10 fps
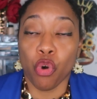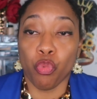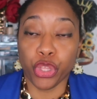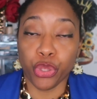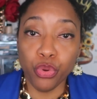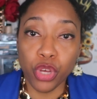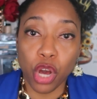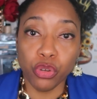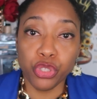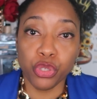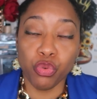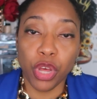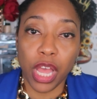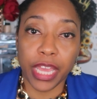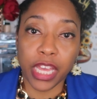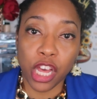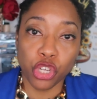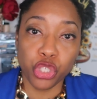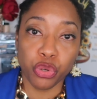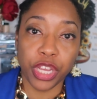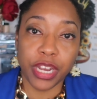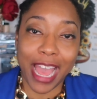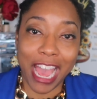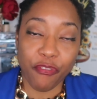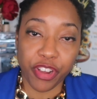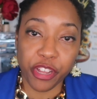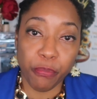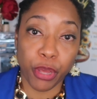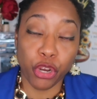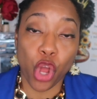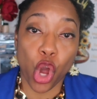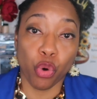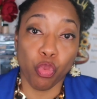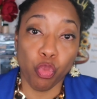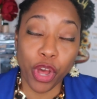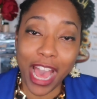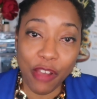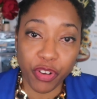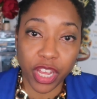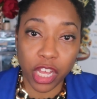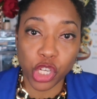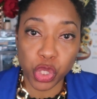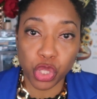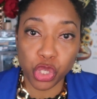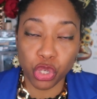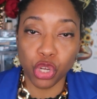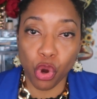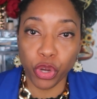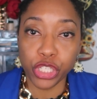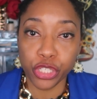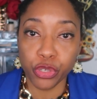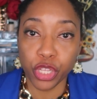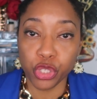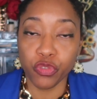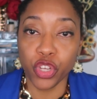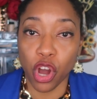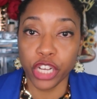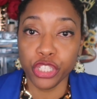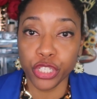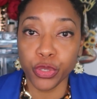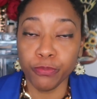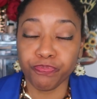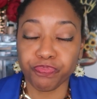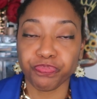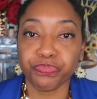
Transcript: When you go to a country in Africa, depending on what African country that you're going to, that you've gone to,